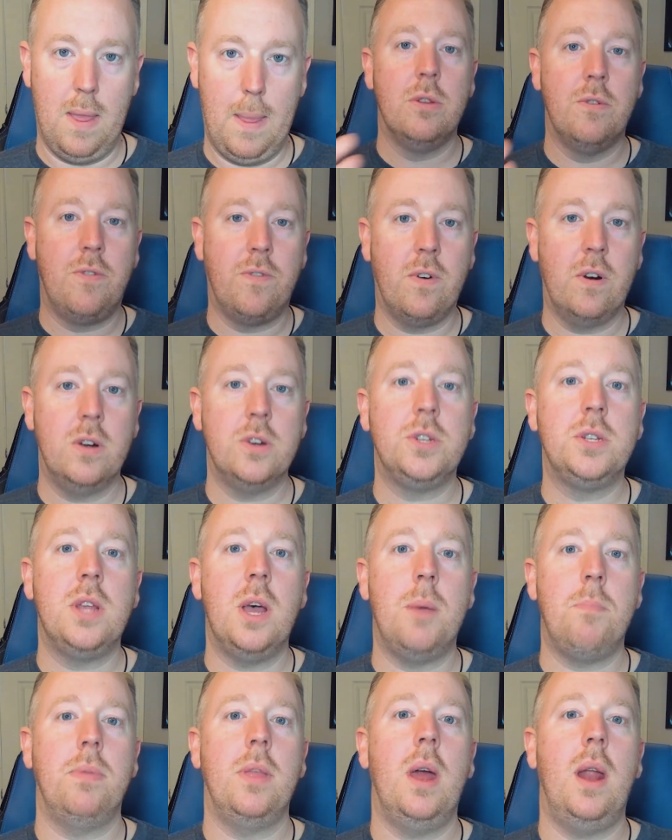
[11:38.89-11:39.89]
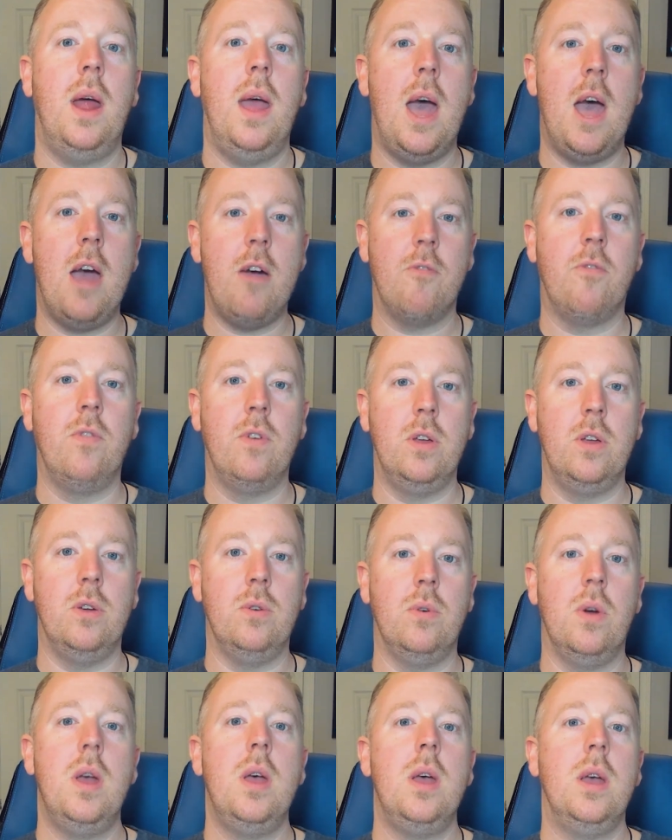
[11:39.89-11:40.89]
So the first step that I have for
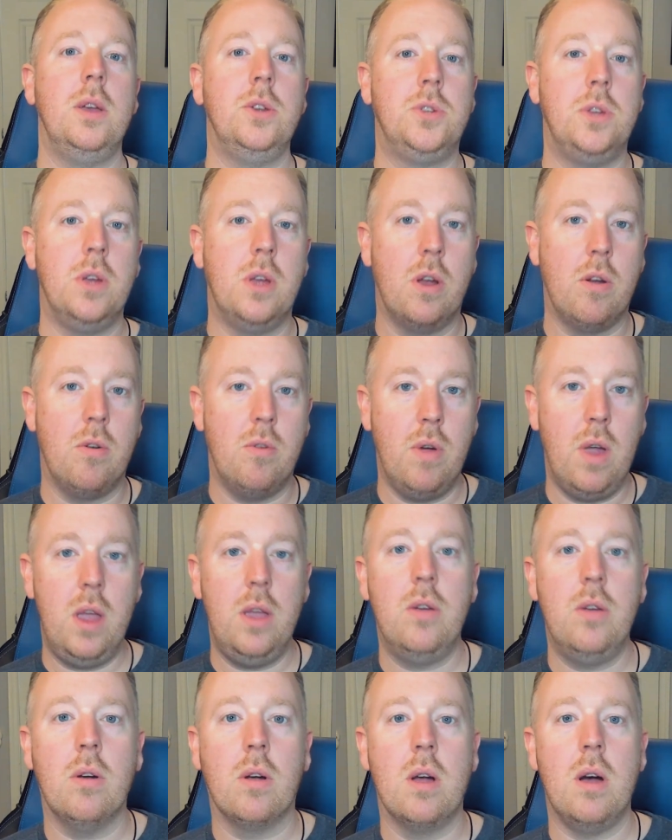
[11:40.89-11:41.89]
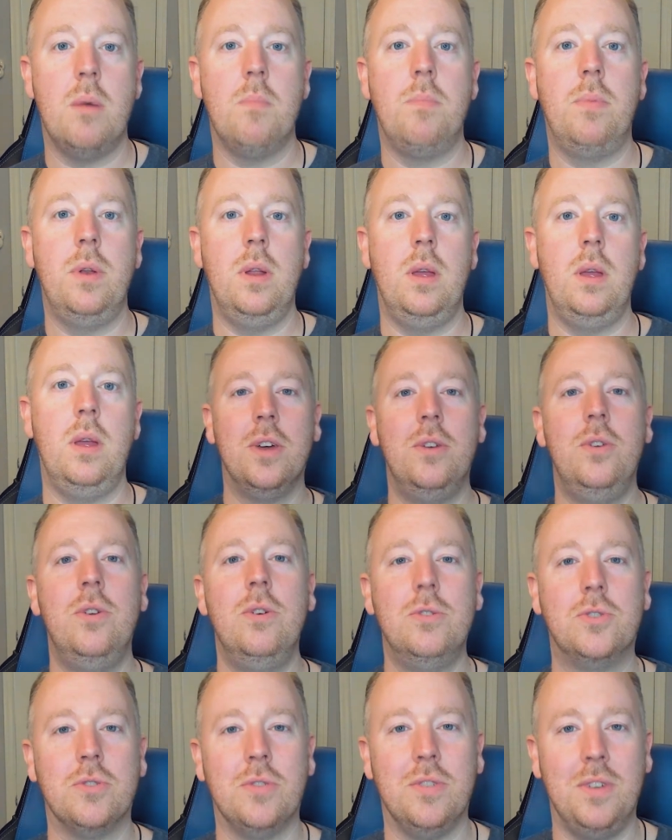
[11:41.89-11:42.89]
you is to create your company with a
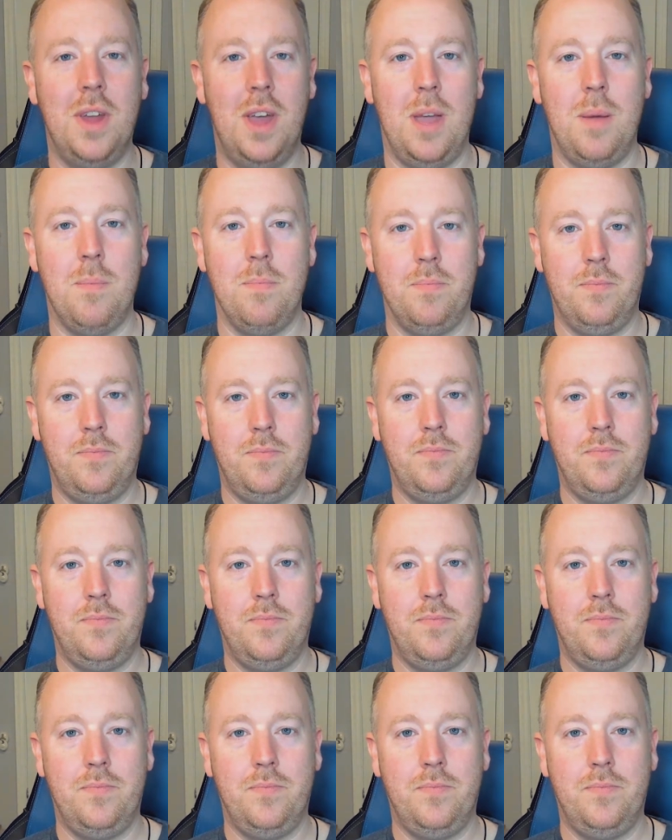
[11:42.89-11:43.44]
neutral name.